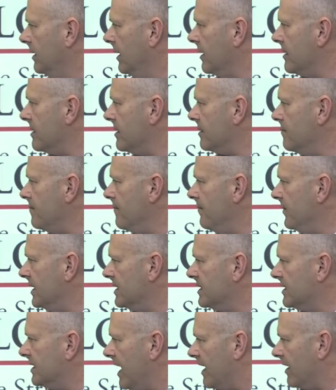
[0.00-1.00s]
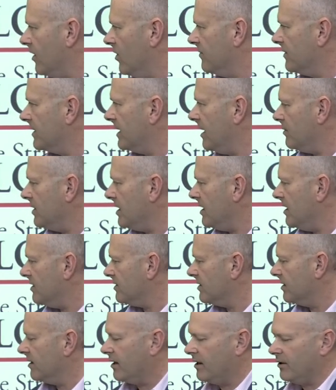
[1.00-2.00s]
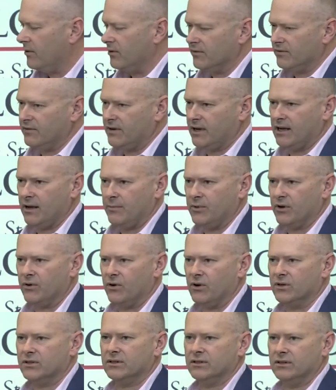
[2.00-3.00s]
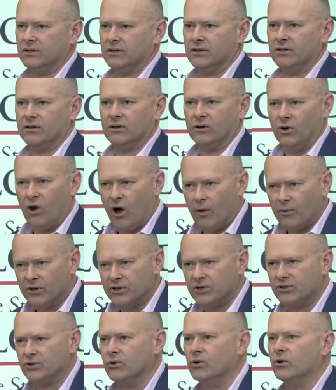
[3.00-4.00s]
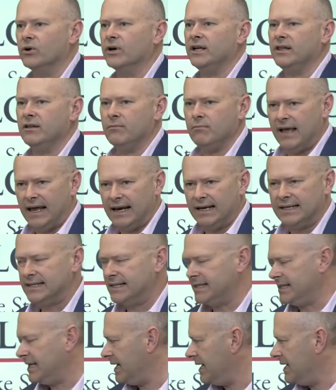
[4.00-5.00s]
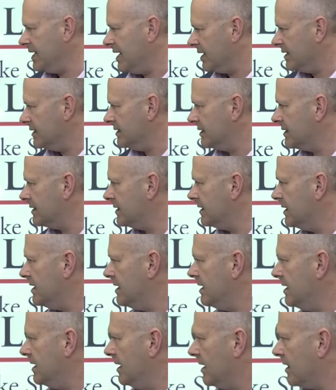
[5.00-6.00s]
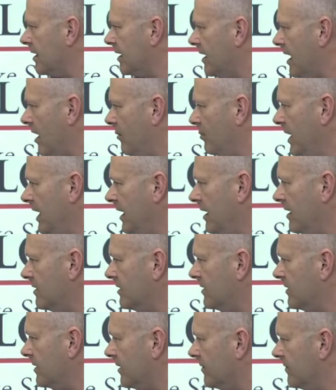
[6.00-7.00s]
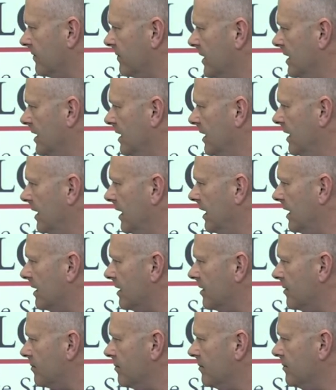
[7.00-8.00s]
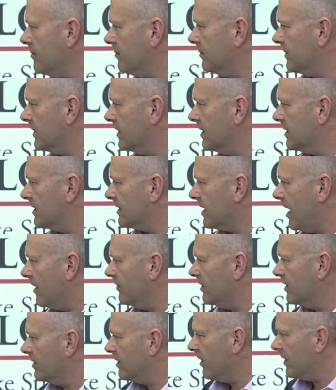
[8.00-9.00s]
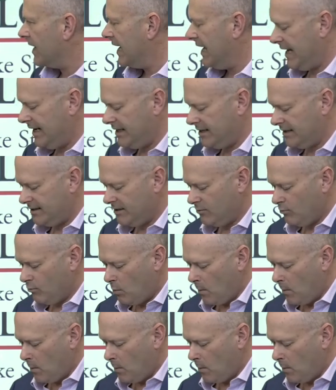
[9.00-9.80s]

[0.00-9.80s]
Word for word: Um, it started off a couple of years ago, you would have come across the conglomerate story, the melon seed nuggets that our peers have um, discovered and located.